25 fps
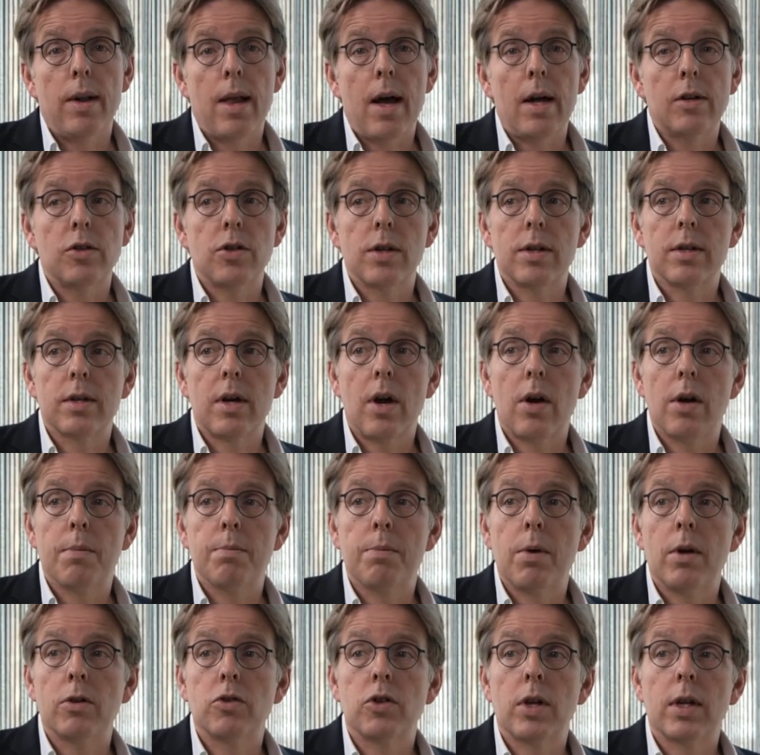Our
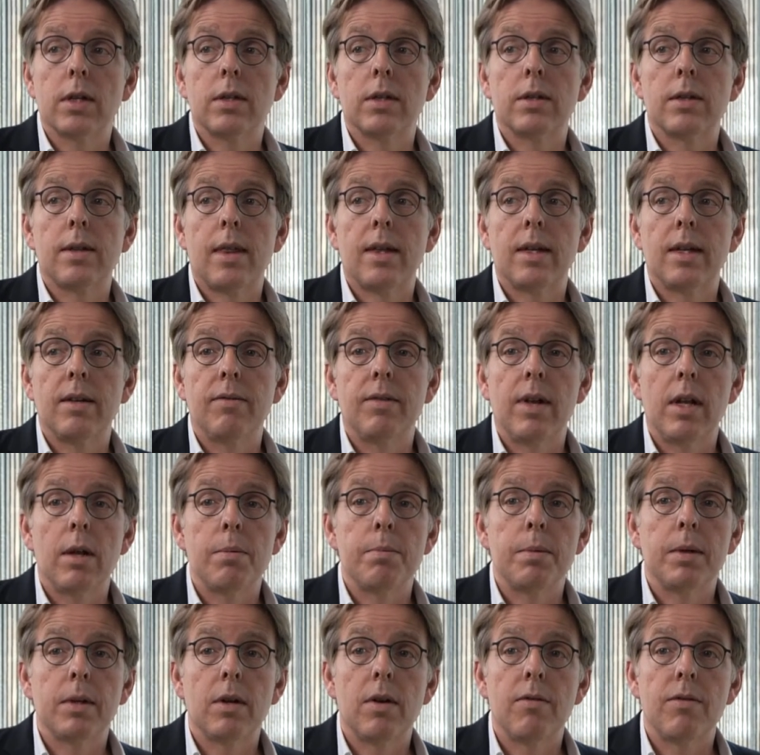largest current project is the
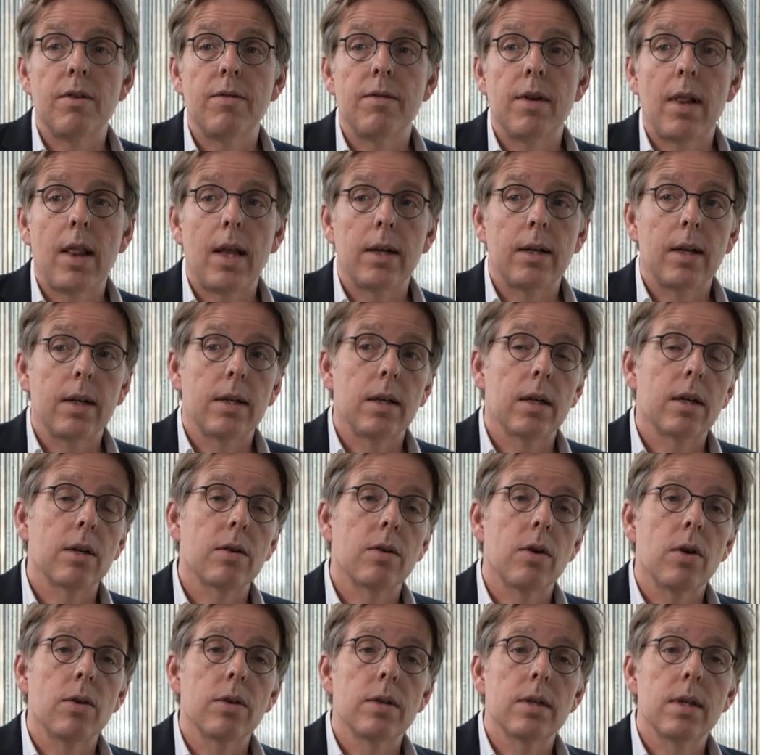development of a
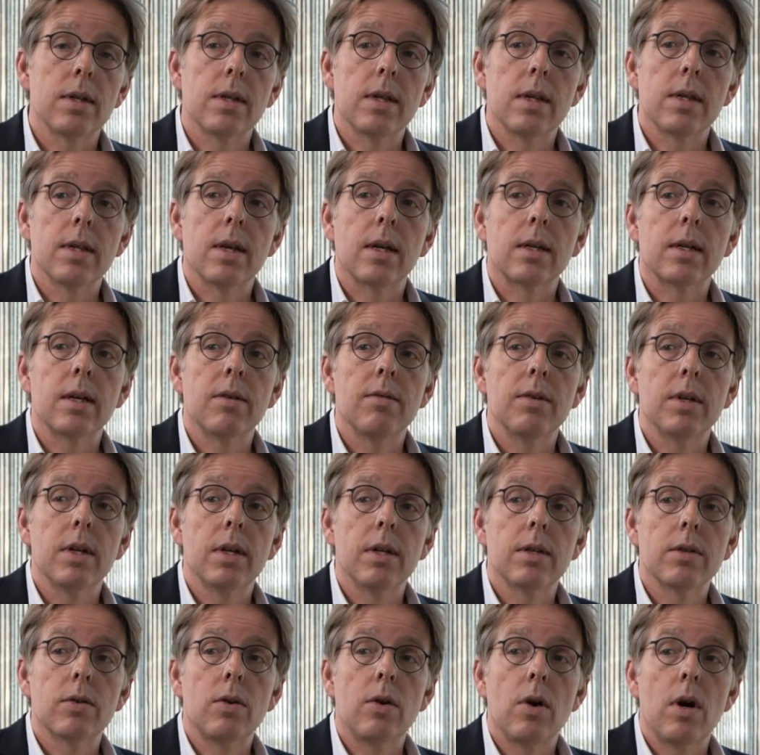validated Crohn's disease
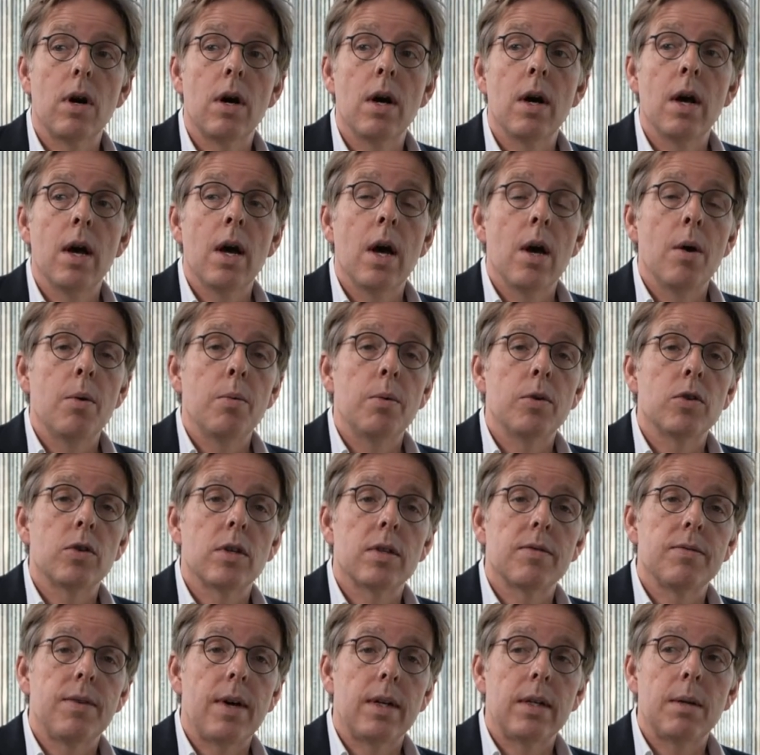activity score,
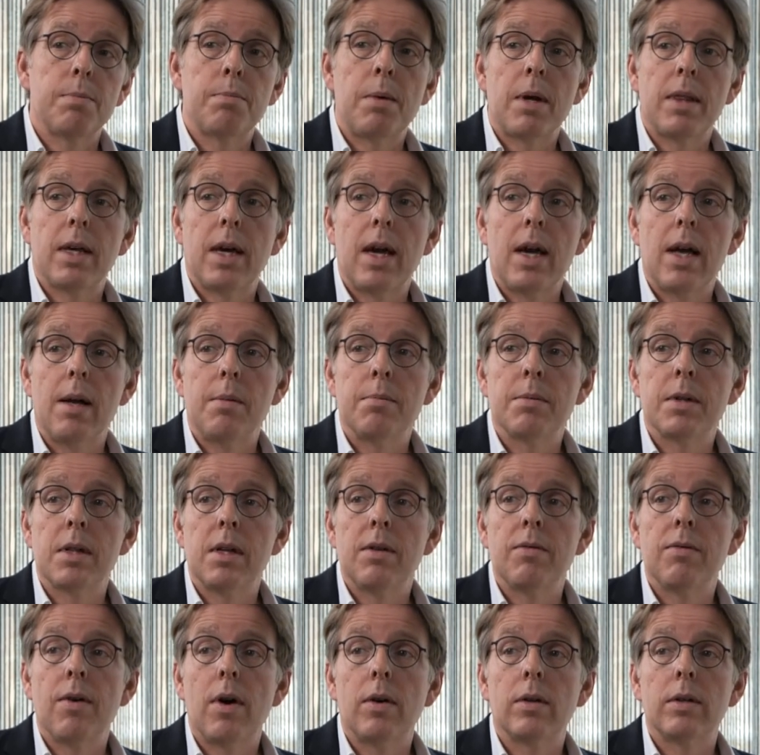which is funded by the
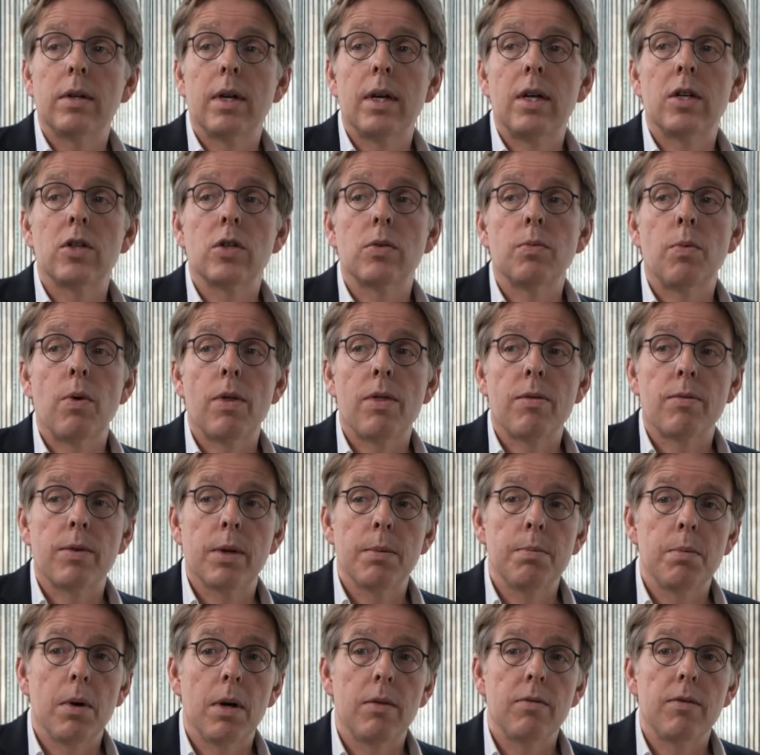Helmsley Foundation
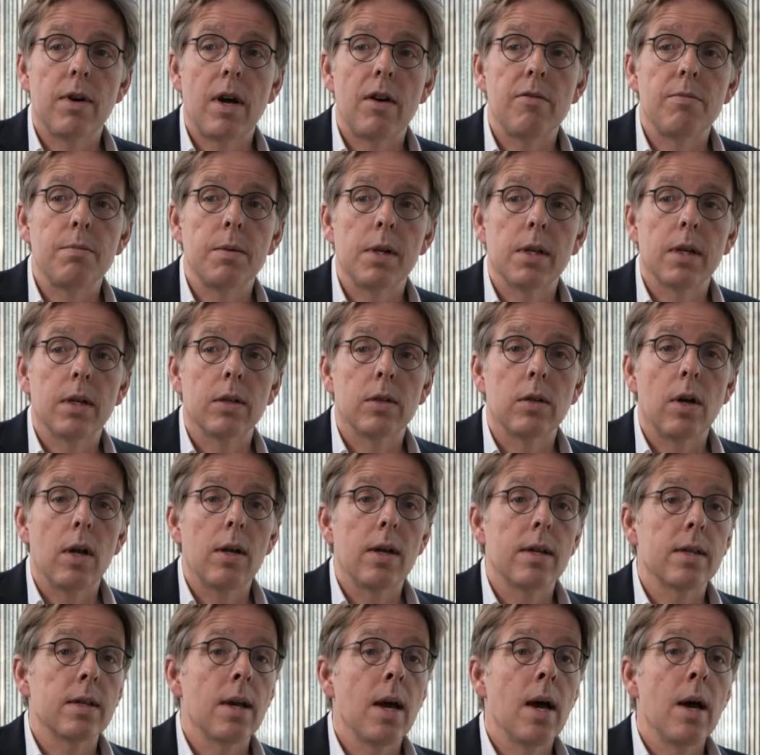with $3.5
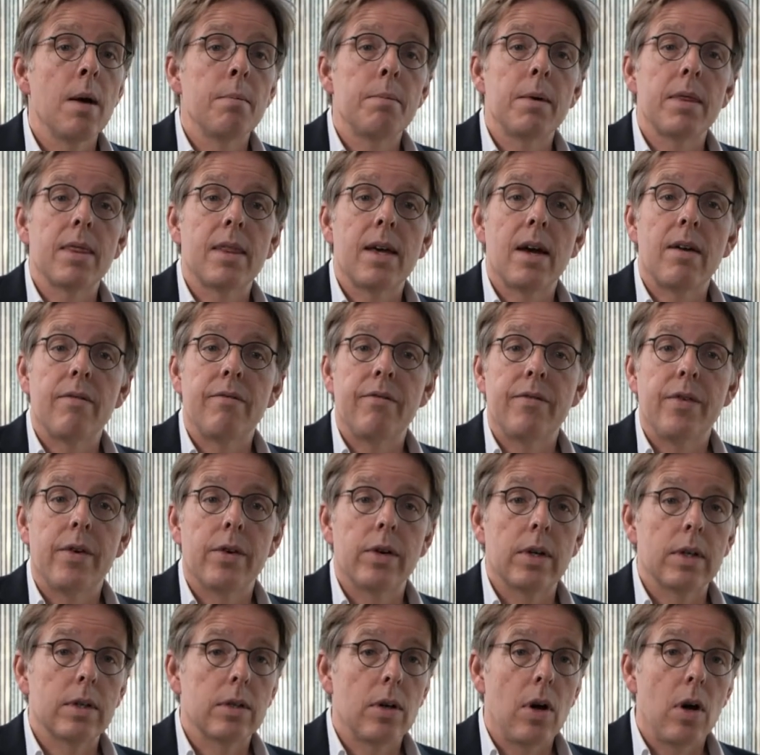million, but there
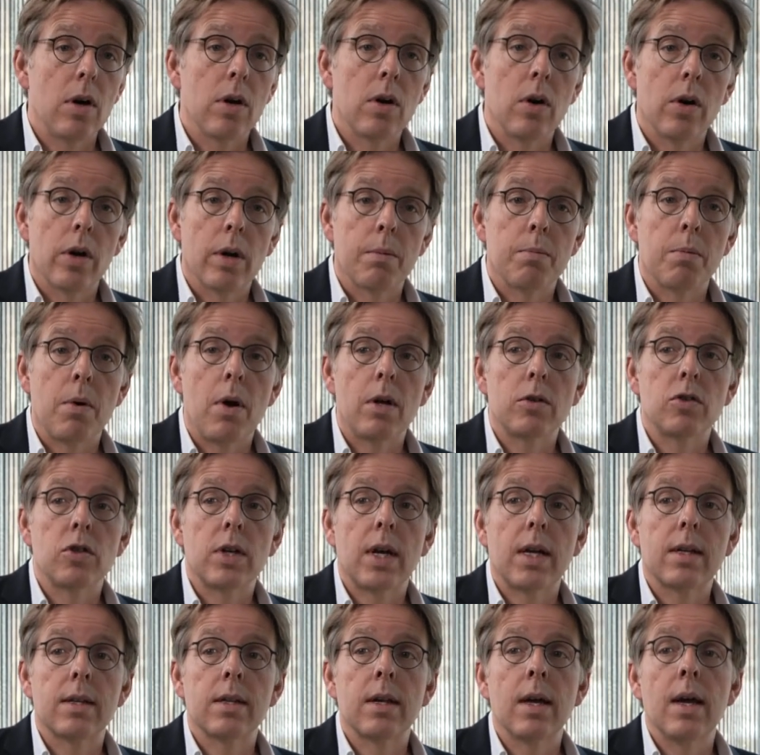are various ongoing
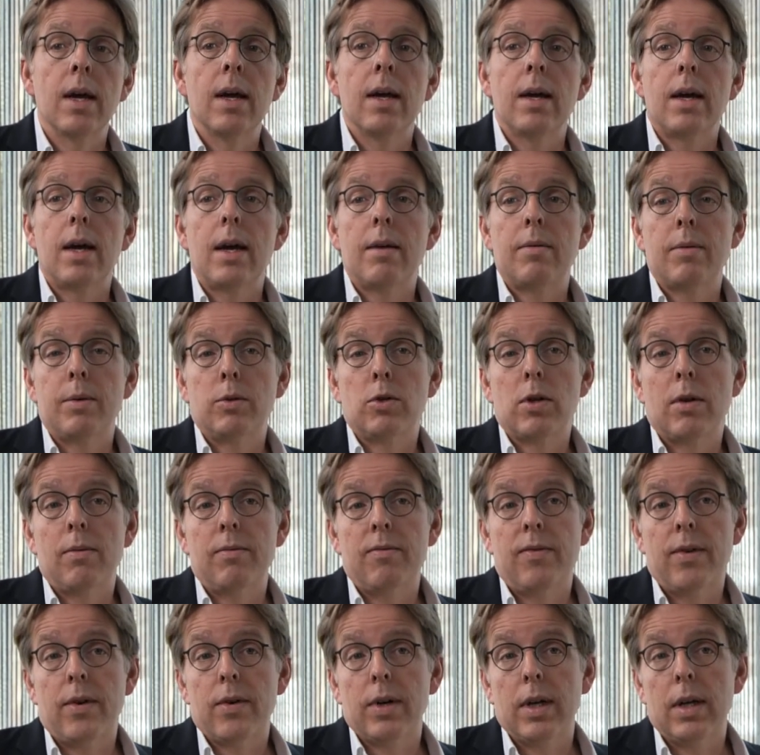projects
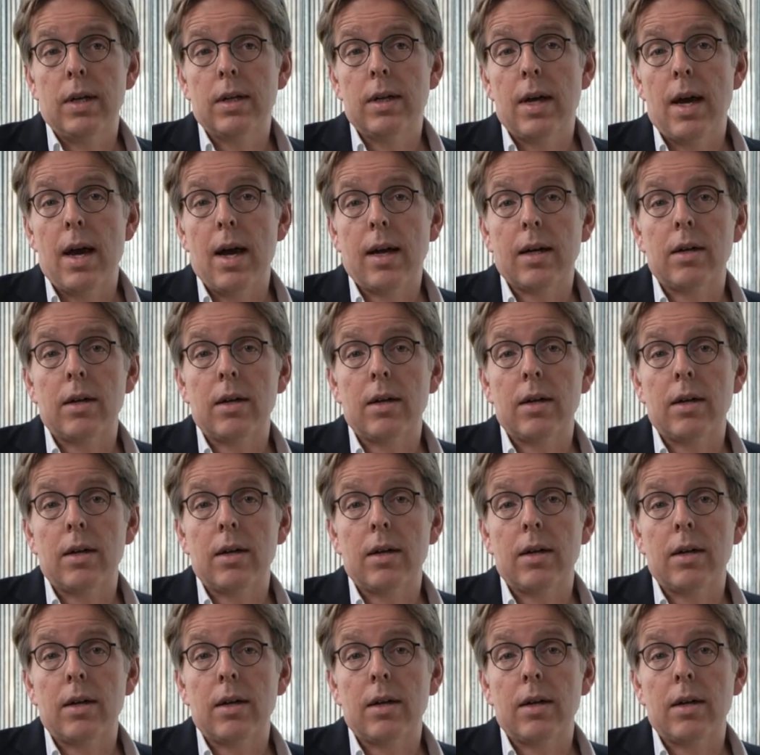which are very